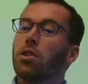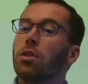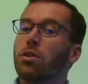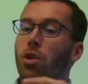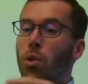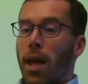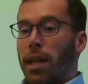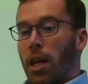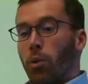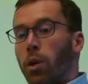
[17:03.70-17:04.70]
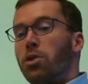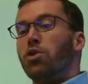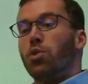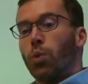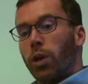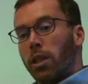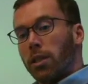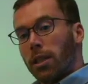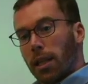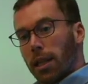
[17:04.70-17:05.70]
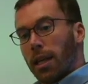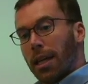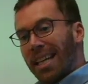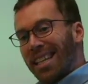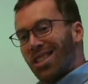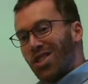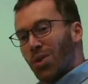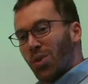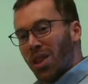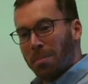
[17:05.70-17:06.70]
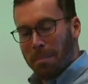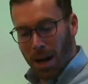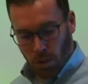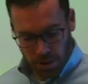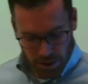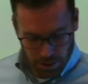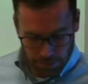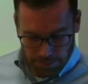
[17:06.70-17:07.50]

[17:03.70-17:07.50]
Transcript: so that it would drill into the mountain.